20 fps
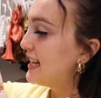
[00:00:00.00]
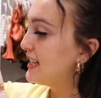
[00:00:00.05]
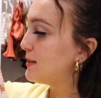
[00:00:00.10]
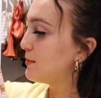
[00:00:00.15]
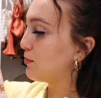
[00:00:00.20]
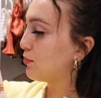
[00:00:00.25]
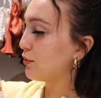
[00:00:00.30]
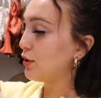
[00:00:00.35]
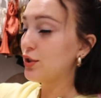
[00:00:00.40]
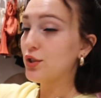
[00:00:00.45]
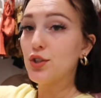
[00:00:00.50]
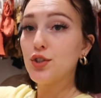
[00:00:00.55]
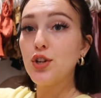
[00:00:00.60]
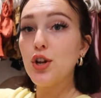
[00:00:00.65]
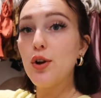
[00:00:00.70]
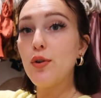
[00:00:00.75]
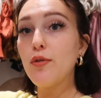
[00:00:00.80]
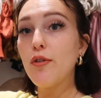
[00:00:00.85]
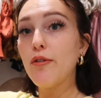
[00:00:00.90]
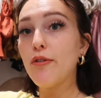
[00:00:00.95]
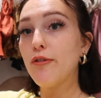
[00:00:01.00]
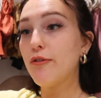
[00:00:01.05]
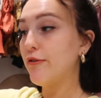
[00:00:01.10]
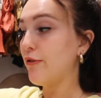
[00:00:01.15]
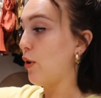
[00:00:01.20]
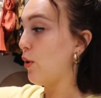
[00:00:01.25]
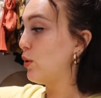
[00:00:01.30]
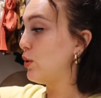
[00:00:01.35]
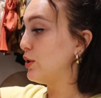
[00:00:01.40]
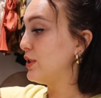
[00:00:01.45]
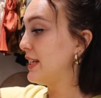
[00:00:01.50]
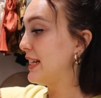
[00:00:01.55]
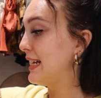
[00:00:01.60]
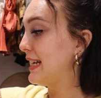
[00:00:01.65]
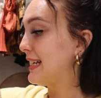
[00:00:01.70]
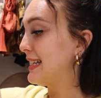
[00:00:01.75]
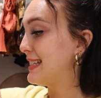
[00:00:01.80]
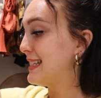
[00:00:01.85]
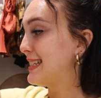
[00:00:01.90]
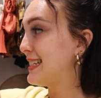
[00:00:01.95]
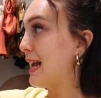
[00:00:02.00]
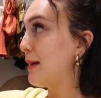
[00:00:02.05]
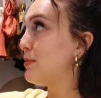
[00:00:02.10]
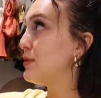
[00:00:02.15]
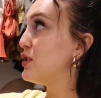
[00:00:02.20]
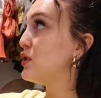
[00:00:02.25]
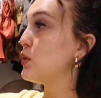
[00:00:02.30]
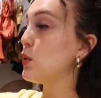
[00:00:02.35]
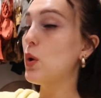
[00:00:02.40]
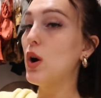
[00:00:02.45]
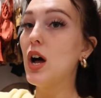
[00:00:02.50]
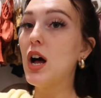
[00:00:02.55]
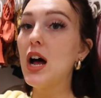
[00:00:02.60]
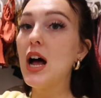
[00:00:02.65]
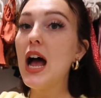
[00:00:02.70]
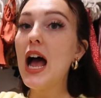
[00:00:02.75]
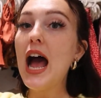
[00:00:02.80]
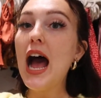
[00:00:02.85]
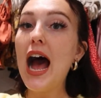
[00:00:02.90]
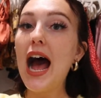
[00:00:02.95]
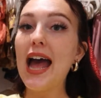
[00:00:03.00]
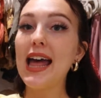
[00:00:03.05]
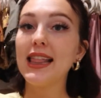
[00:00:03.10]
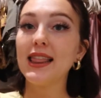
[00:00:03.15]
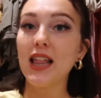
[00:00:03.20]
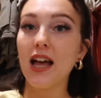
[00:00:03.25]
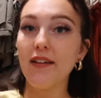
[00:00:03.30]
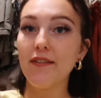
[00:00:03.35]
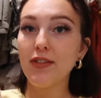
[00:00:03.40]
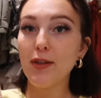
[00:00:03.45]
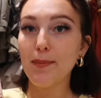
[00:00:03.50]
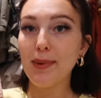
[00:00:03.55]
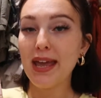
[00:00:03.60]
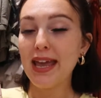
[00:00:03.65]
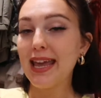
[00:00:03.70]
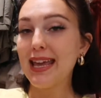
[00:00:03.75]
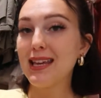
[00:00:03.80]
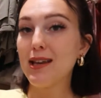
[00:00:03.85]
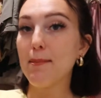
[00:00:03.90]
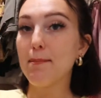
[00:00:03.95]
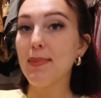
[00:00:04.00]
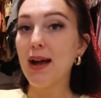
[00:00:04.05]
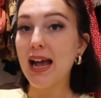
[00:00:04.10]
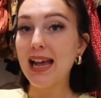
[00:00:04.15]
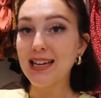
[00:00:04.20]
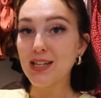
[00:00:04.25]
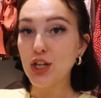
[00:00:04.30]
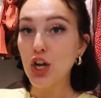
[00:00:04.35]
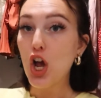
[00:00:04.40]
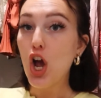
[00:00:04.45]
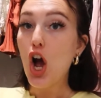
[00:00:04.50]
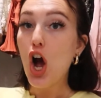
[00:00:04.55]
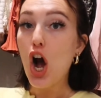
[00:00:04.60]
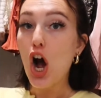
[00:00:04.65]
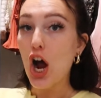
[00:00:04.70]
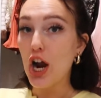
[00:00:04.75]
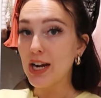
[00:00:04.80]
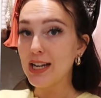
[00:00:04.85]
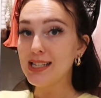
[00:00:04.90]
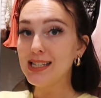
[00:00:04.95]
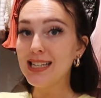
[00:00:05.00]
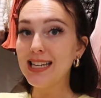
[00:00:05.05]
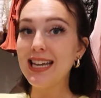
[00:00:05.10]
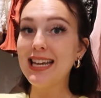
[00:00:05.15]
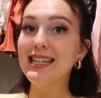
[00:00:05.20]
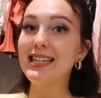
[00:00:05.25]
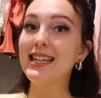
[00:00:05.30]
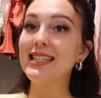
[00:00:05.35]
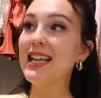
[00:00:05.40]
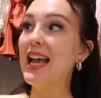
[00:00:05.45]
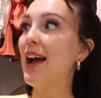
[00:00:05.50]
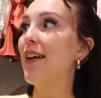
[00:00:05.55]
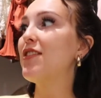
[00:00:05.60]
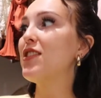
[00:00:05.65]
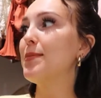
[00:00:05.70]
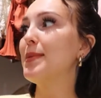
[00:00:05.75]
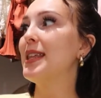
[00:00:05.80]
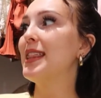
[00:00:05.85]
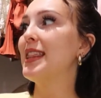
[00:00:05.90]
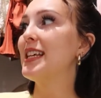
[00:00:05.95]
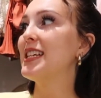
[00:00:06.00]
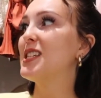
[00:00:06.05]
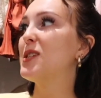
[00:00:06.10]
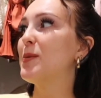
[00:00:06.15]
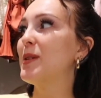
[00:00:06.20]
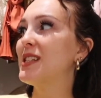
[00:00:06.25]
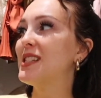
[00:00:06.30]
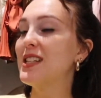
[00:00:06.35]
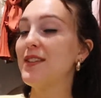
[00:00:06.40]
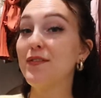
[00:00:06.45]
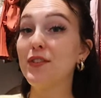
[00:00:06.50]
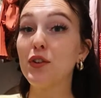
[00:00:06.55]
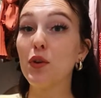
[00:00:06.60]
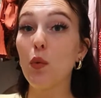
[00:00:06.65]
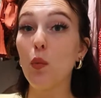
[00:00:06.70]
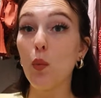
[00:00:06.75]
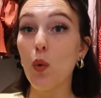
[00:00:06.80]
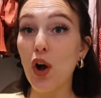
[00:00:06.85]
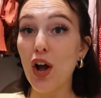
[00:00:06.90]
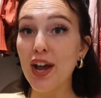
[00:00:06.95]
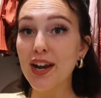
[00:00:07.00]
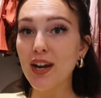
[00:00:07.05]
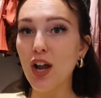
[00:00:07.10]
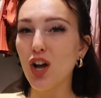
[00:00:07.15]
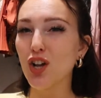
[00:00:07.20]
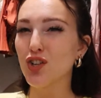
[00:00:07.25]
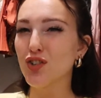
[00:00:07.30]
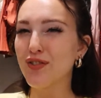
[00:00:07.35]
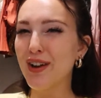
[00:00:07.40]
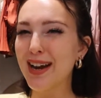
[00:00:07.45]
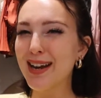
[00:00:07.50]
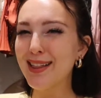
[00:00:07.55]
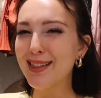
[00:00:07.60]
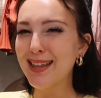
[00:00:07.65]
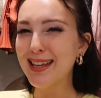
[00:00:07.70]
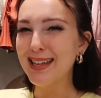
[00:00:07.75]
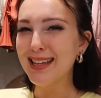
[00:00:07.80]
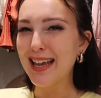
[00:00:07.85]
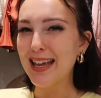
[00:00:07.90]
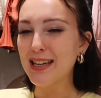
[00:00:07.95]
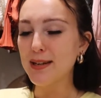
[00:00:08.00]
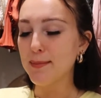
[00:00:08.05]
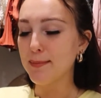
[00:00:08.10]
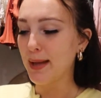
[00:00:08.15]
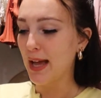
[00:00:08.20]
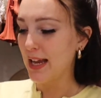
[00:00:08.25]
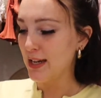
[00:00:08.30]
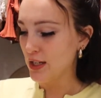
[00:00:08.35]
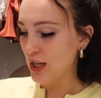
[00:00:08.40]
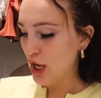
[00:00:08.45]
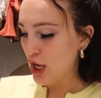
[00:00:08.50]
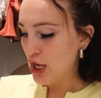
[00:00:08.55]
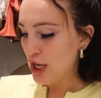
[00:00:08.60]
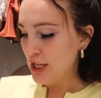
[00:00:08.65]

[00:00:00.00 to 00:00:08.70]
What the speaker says: It's Brookstone folding step stool. I love the pink, but honestly it doesn't have to be this specific one. I'll try to link it, but